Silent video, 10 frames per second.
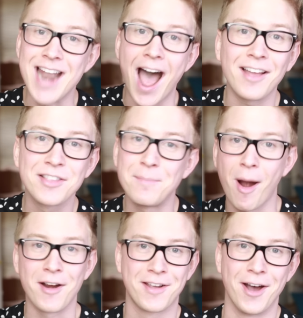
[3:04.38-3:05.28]
Niall
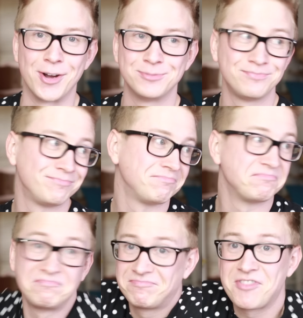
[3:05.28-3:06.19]
DeMarco.
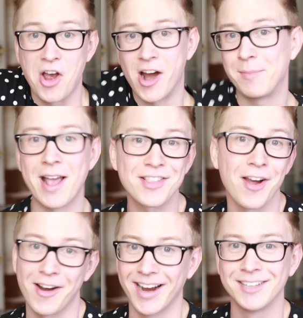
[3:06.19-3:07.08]
Sorry, I'm not
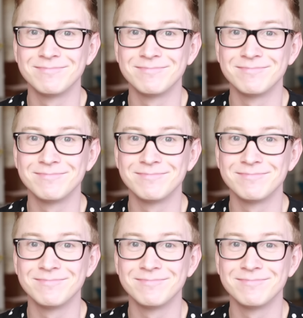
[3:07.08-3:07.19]
sorry.